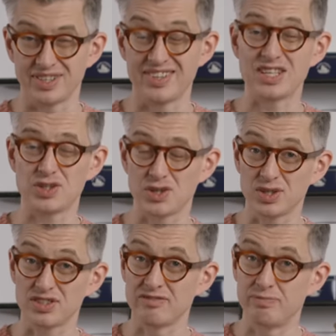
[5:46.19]
And that's your
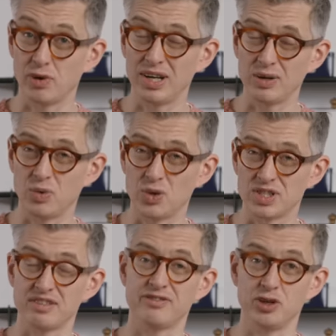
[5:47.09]
source of boiling
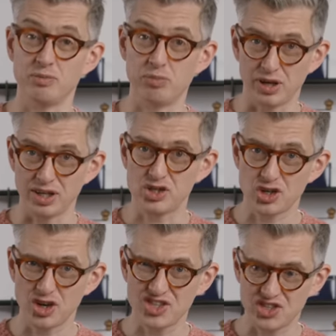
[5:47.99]
water for pulling
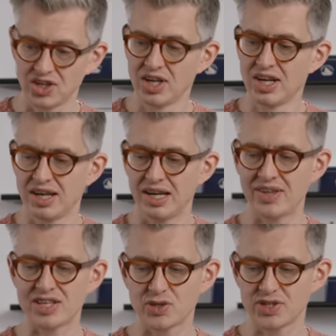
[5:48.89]
shots. And
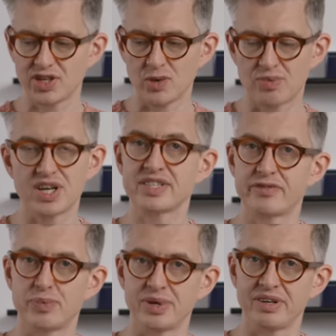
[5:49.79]
that's also your pressure for
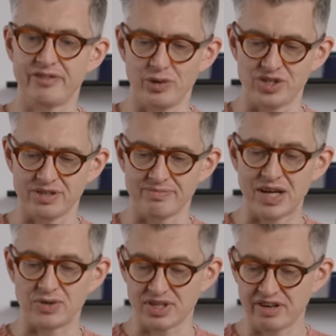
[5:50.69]
pre-infusion, and
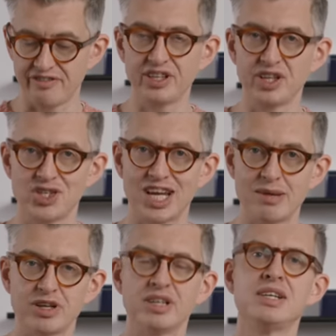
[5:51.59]
also to fill the
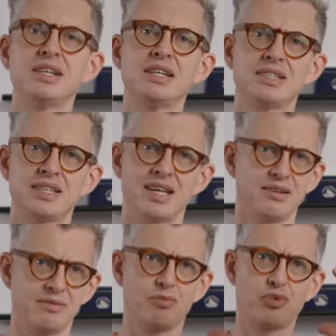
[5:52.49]
chamber to then
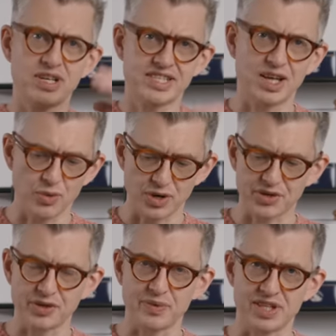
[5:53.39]
press that water
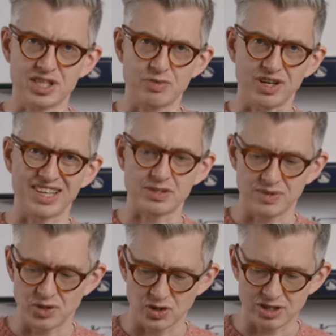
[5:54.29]
through with the spring, as we
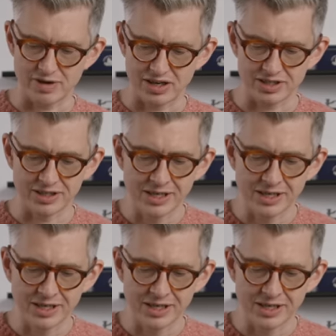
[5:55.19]
talked about.